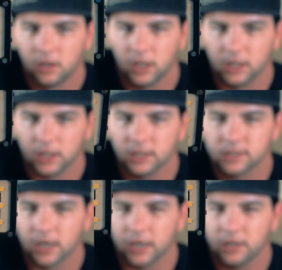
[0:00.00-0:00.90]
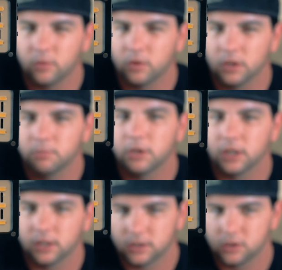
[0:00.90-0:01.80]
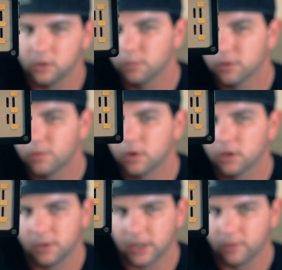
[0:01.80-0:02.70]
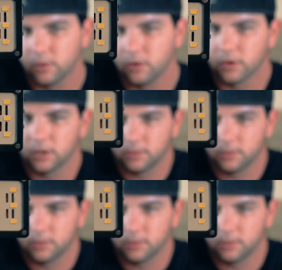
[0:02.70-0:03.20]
And it gets kind of warm, but not super warm. Like, I wouldn't worry